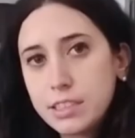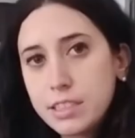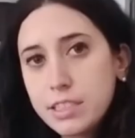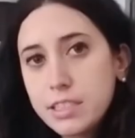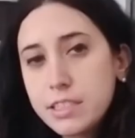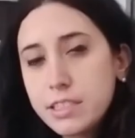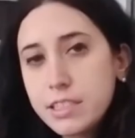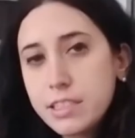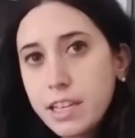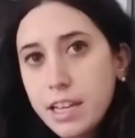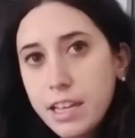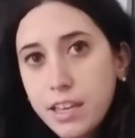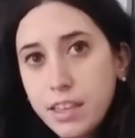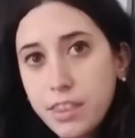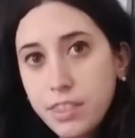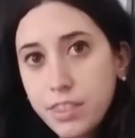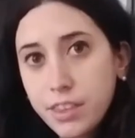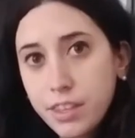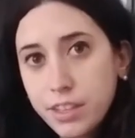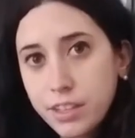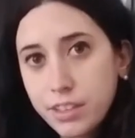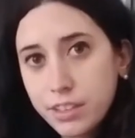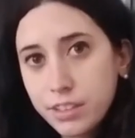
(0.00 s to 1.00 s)
is
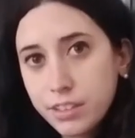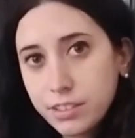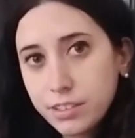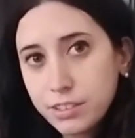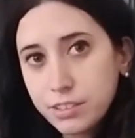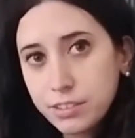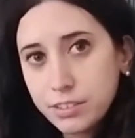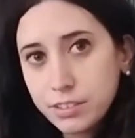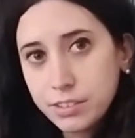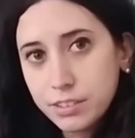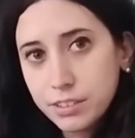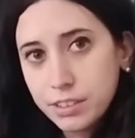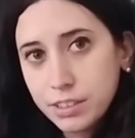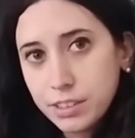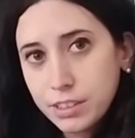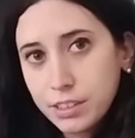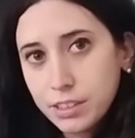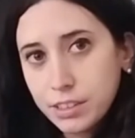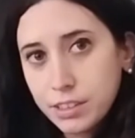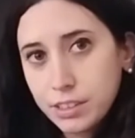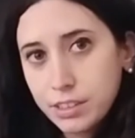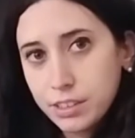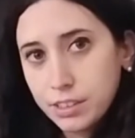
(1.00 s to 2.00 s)
Nathan.
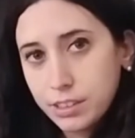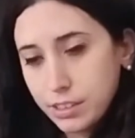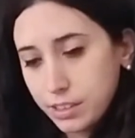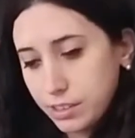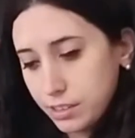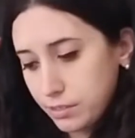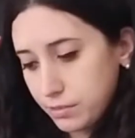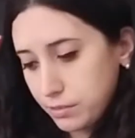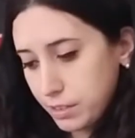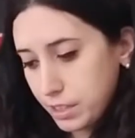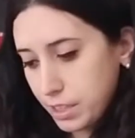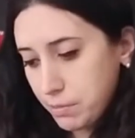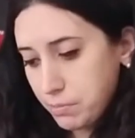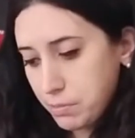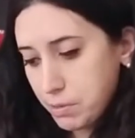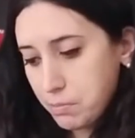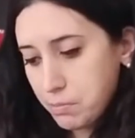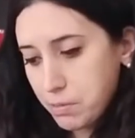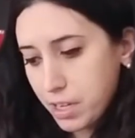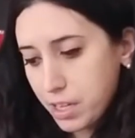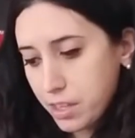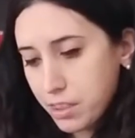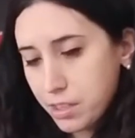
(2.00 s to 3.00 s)
I named
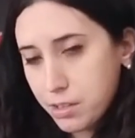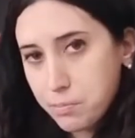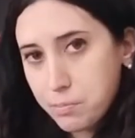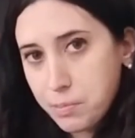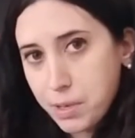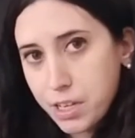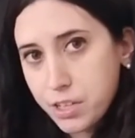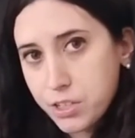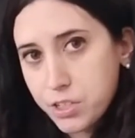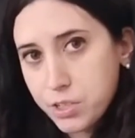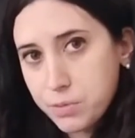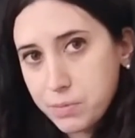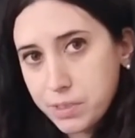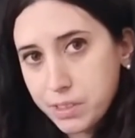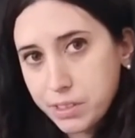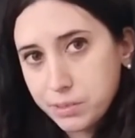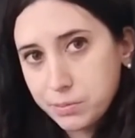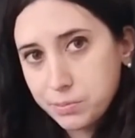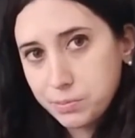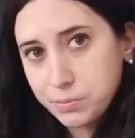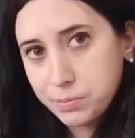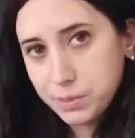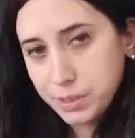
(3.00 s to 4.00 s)
him Nathan Benjamin.
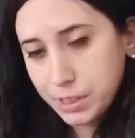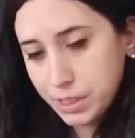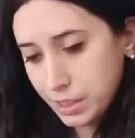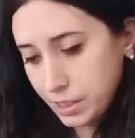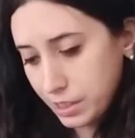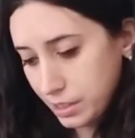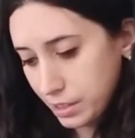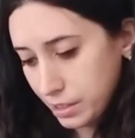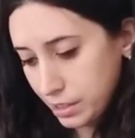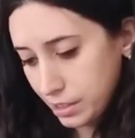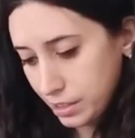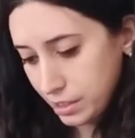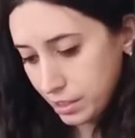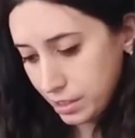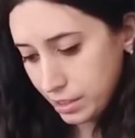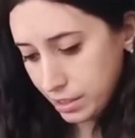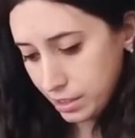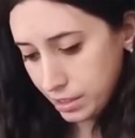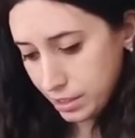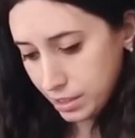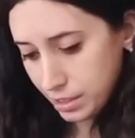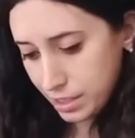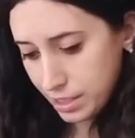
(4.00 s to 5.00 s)

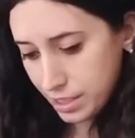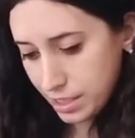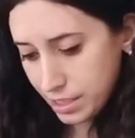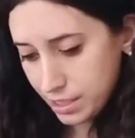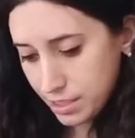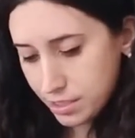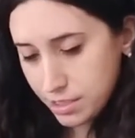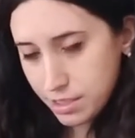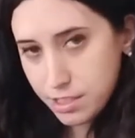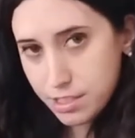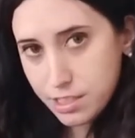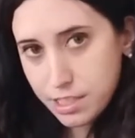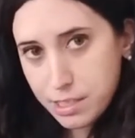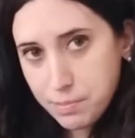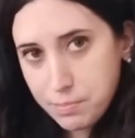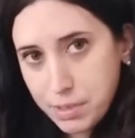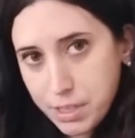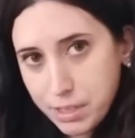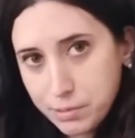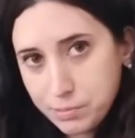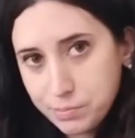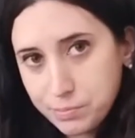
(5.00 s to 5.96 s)
He is sleeping.